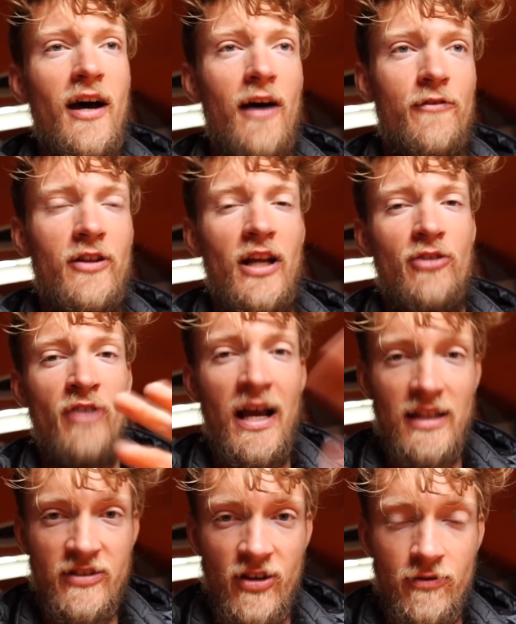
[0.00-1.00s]
I feel like
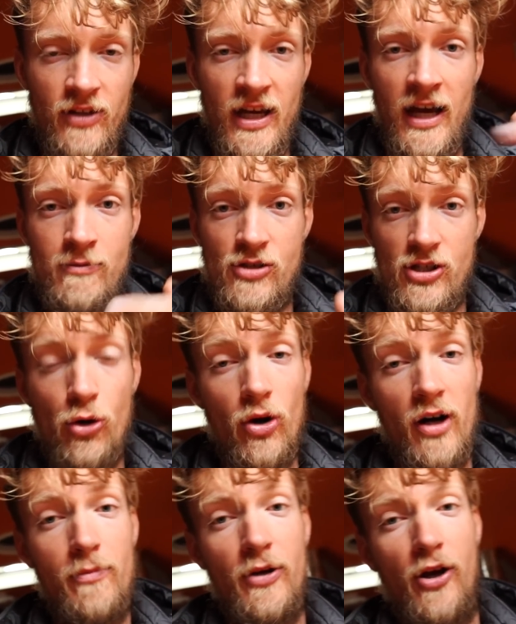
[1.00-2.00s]
relatively I'm
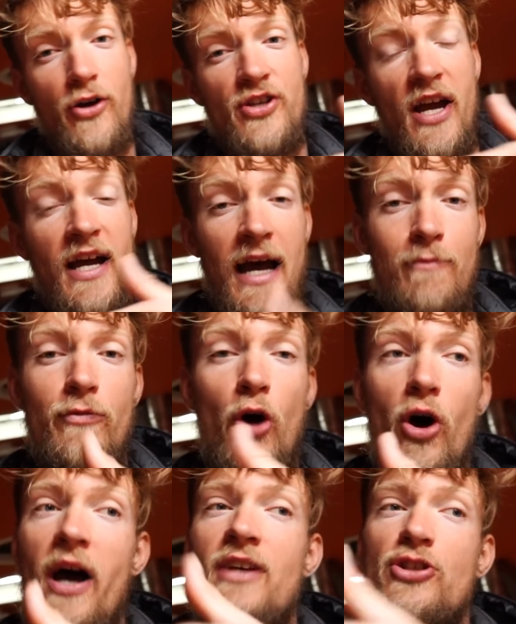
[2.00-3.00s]
slower because I am
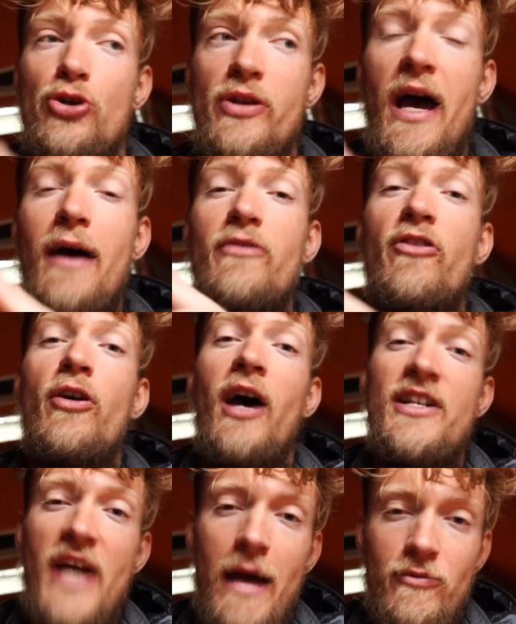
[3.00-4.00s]
not as good at
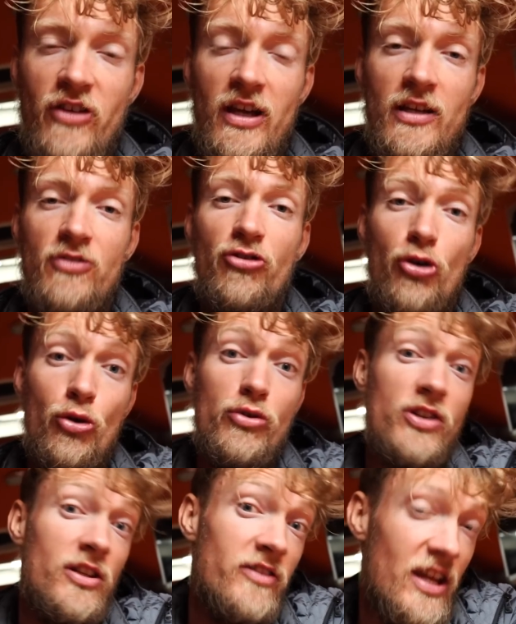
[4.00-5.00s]
adapting to
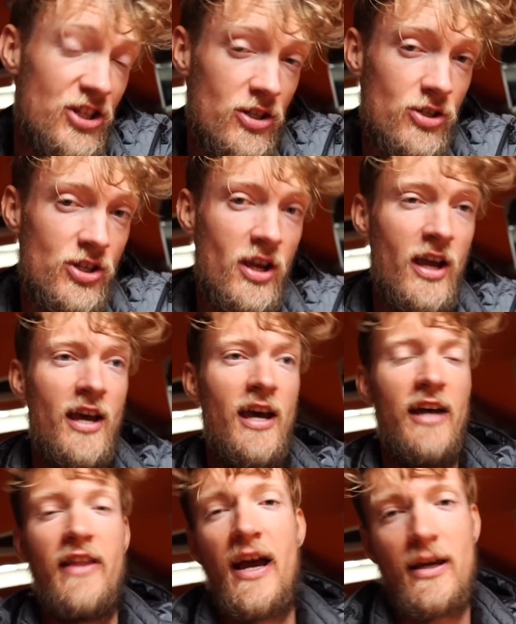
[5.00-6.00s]
those conditions.
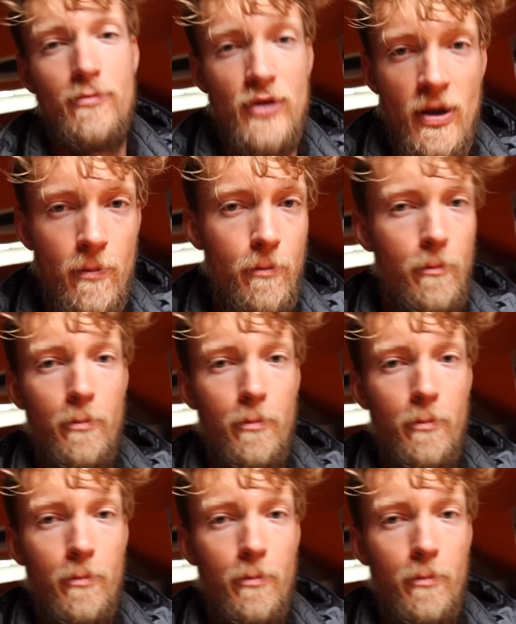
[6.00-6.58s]
And that can be a